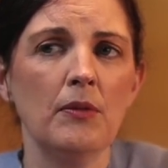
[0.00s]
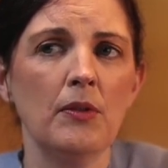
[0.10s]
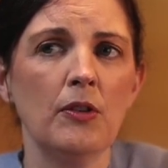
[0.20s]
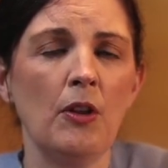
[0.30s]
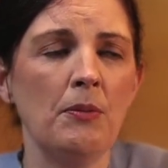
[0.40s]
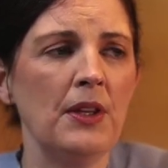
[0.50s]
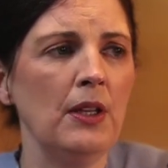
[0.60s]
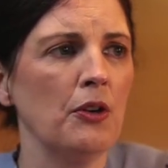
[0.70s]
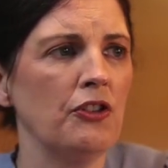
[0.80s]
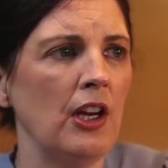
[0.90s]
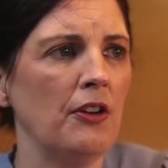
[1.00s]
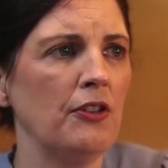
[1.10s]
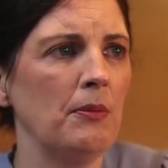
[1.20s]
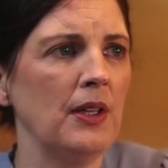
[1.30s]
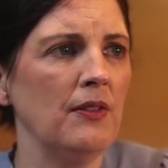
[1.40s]
something or share
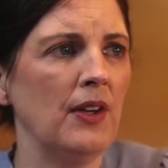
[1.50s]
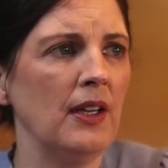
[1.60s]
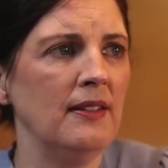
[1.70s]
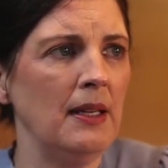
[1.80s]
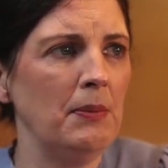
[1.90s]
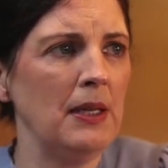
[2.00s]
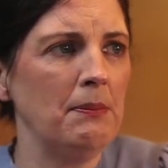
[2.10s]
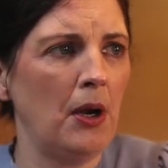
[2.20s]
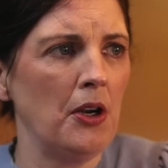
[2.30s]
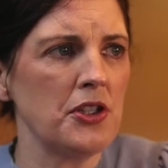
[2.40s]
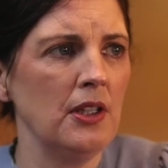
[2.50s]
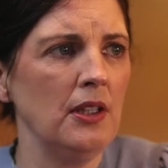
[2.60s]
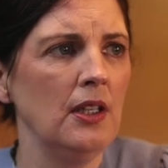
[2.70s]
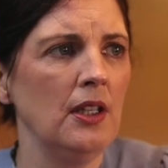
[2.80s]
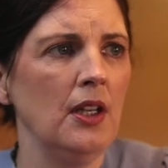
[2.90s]
something very deeply
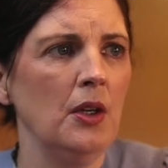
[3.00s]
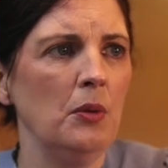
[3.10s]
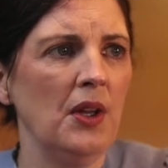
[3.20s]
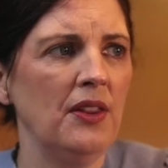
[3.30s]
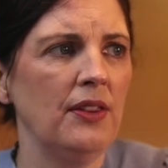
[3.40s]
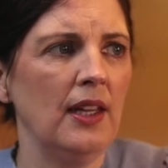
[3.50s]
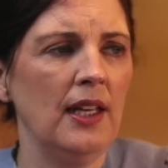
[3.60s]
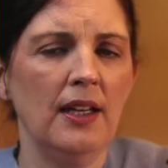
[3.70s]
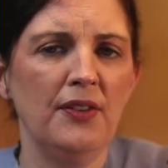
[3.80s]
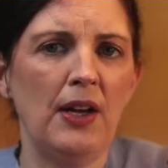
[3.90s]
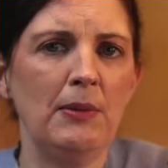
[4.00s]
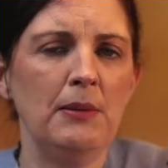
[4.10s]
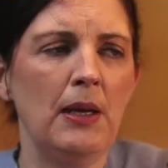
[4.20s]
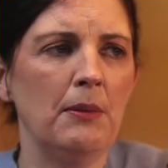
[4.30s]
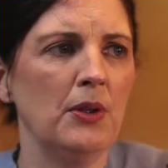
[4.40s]
personal with a family
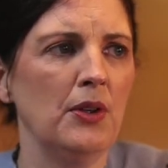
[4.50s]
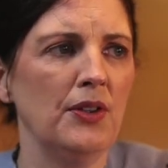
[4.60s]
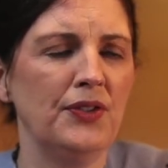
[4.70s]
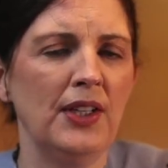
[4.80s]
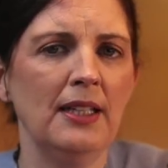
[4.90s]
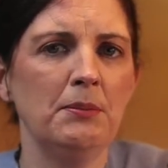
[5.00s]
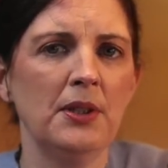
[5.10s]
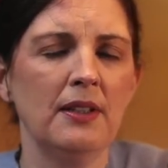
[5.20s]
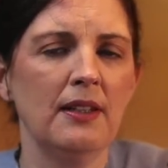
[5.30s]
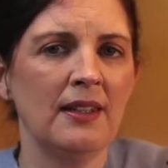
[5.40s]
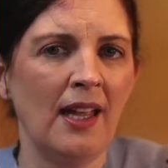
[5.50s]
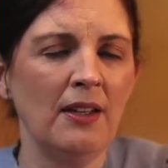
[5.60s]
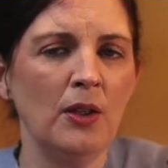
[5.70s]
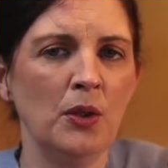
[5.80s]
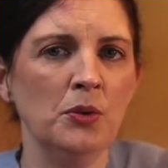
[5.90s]
member or a friend, but that
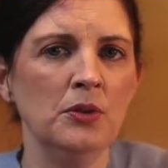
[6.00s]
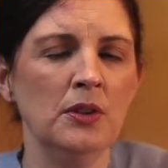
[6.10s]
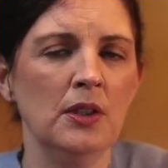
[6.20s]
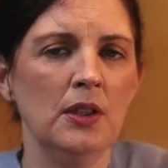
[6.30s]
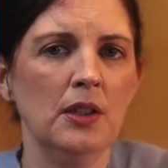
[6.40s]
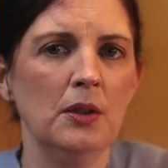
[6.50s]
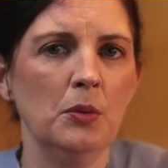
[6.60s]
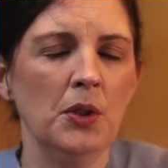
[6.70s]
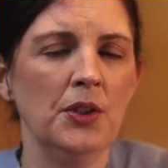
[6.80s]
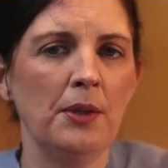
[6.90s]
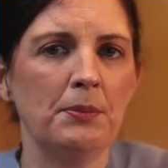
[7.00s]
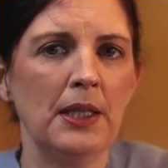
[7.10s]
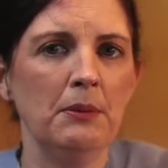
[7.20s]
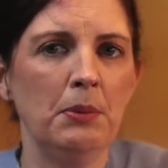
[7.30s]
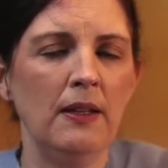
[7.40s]
alone will not
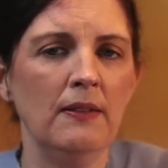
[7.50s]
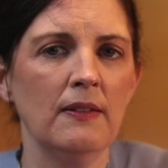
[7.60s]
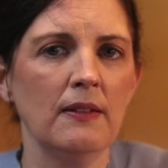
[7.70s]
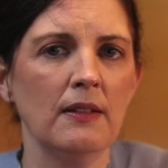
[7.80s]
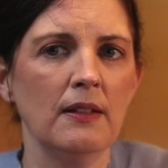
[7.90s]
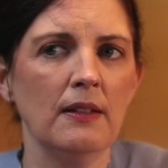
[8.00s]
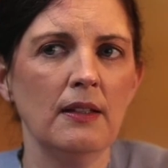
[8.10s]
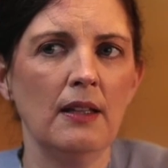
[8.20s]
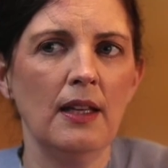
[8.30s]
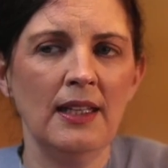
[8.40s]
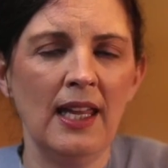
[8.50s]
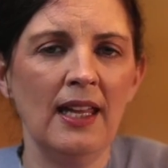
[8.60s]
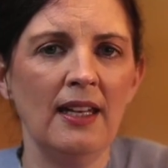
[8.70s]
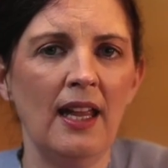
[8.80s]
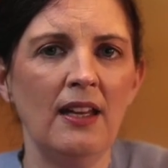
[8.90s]
bring peace.
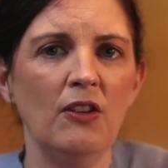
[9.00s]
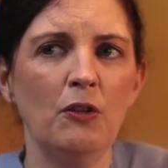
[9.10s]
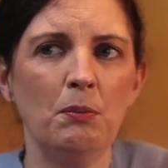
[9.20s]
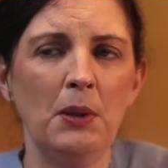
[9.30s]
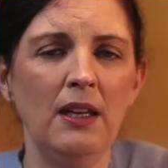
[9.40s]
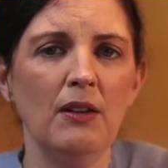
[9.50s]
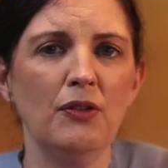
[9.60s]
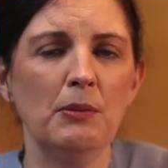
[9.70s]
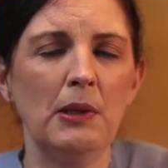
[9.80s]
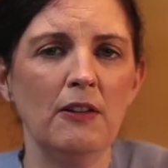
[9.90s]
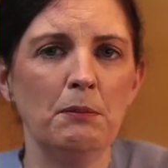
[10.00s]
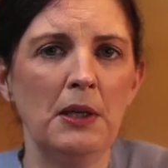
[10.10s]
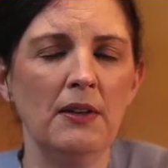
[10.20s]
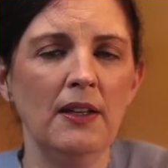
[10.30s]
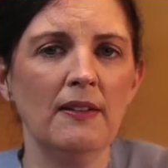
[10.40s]
Again, I can speak from
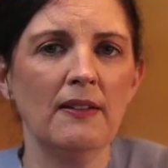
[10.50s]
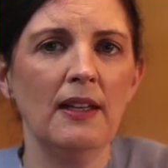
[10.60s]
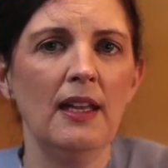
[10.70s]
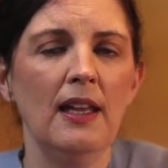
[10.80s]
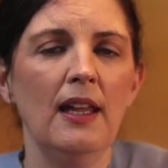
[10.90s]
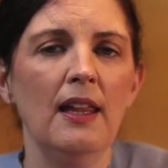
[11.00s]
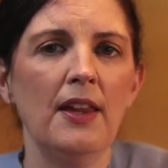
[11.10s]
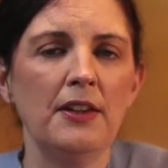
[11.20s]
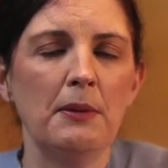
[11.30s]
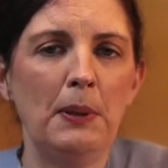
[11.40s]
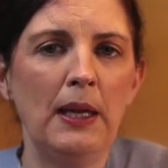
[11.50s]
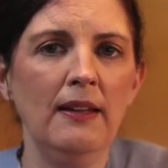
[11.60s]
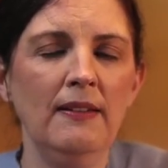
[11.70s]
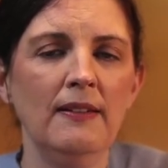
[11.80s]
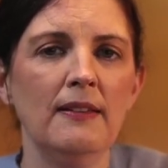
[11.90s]
experience that the
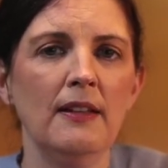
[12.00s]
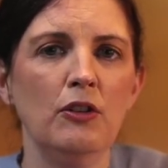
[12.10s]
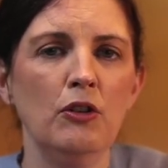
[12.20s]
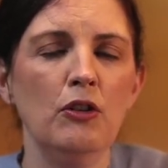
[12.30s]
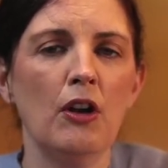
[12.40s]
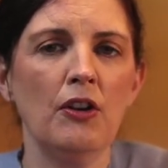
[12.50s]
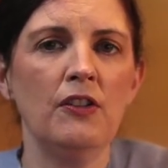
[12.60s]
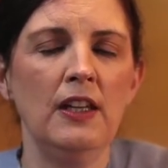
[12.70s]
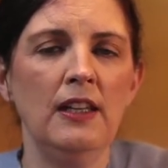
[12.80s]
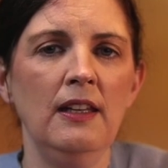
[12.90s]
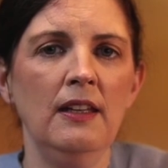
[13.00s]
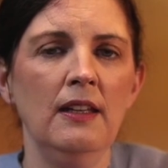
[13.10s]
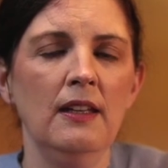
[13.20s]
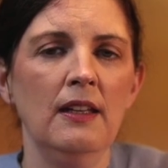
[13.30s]
peace that you are seeking